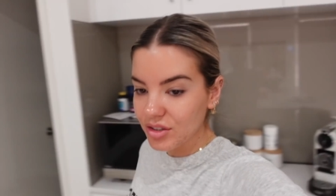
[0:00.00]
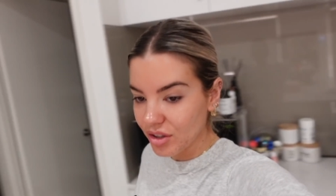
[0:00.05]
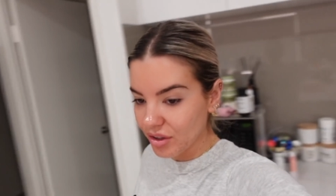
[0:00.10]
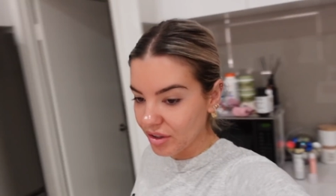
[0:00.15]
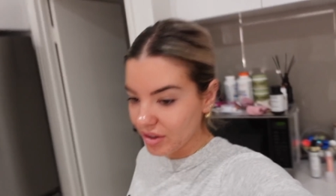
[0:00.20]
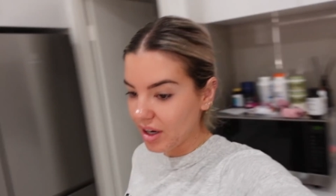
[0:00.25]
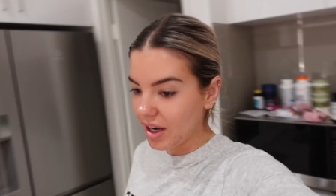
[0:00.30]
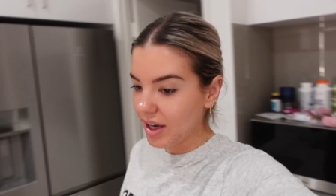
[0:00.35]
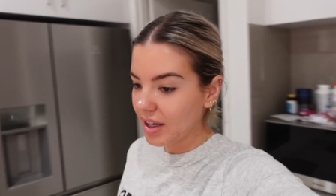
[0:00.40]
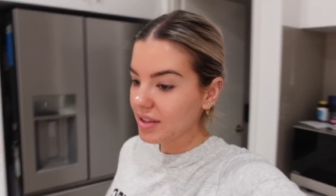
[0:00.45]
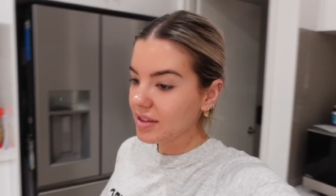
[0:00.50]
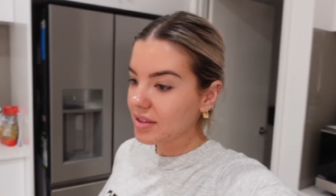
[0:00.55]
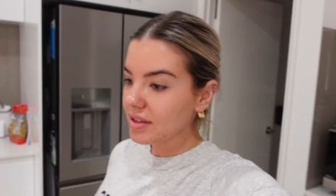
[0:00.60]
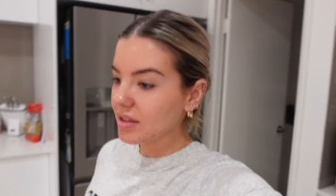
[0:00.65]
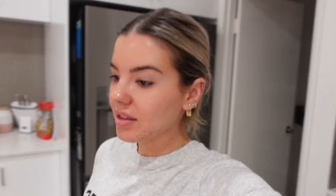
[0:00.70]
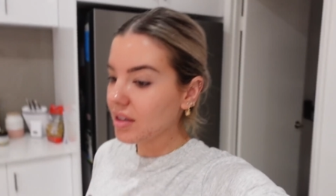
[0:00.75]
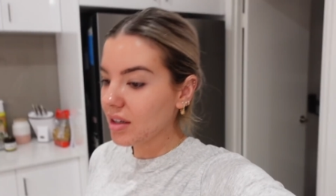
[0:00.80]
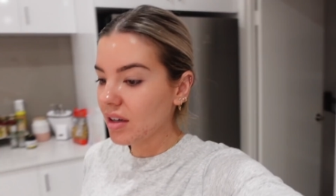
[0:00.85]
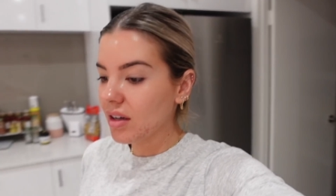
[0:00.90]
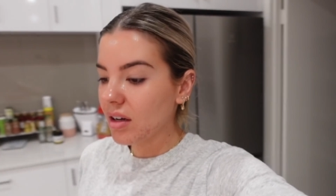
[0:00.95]
so
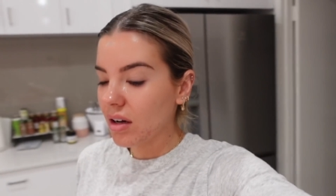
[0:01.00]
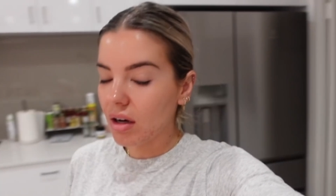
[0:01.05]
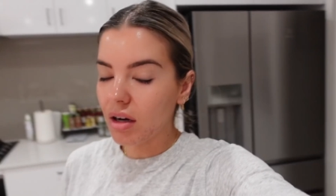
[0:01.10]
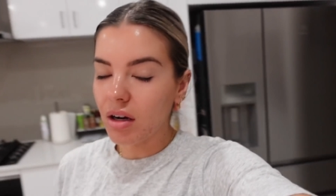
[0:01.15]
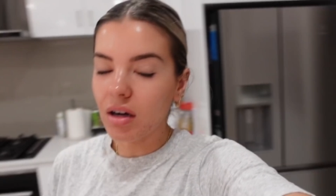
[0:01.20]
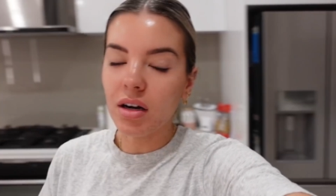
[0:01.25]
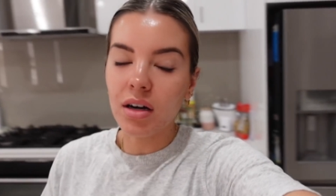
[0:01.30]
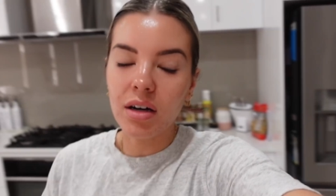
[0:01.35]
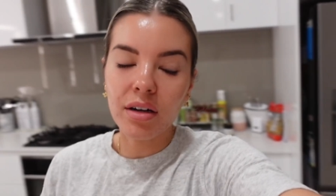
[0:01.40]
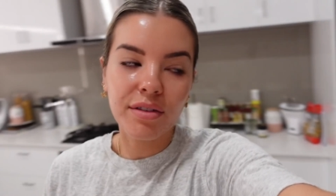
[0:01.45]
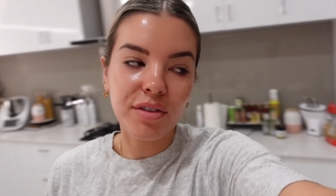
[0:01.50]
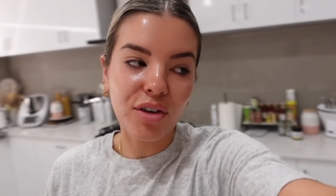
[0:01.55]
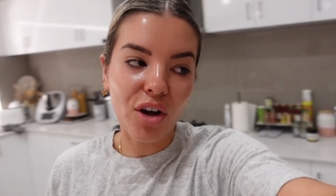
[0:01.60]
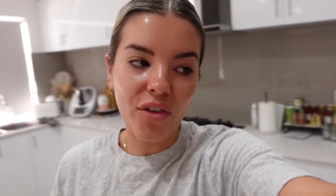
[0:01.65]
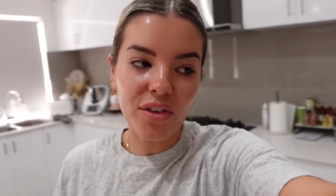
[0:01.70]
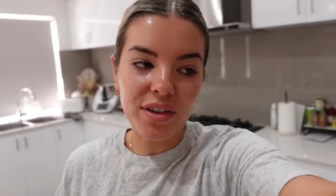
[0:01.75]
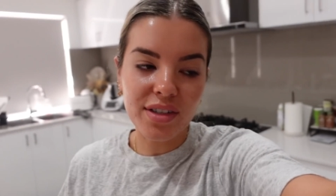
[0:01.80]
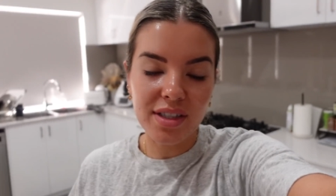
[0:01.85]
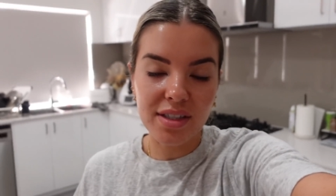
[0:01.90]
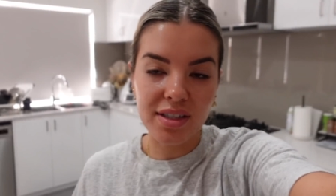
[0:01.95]
nice. Oh, I've
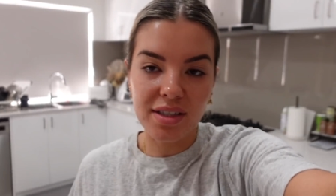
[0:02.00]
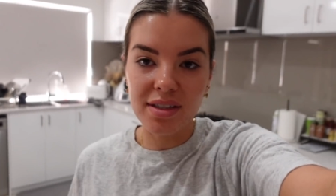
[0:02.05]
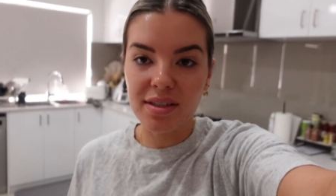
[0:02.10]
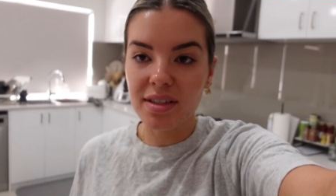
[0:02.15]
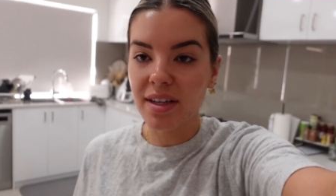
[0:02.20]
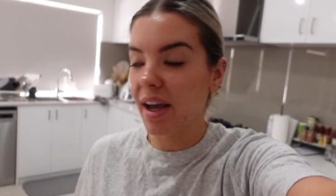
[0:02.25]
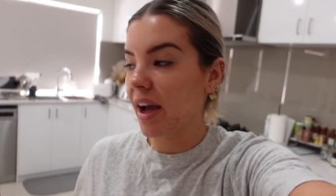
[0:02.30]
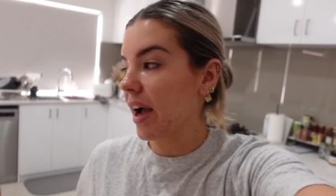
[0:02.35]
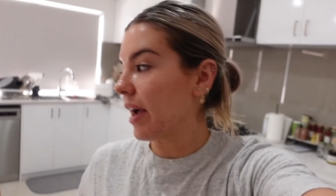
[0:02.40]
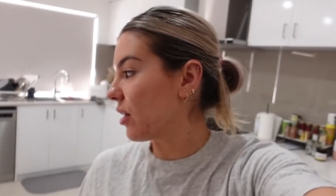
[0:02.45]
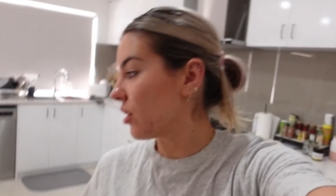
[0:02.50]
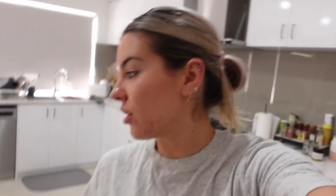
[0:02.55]
got the scissors. Yeah, I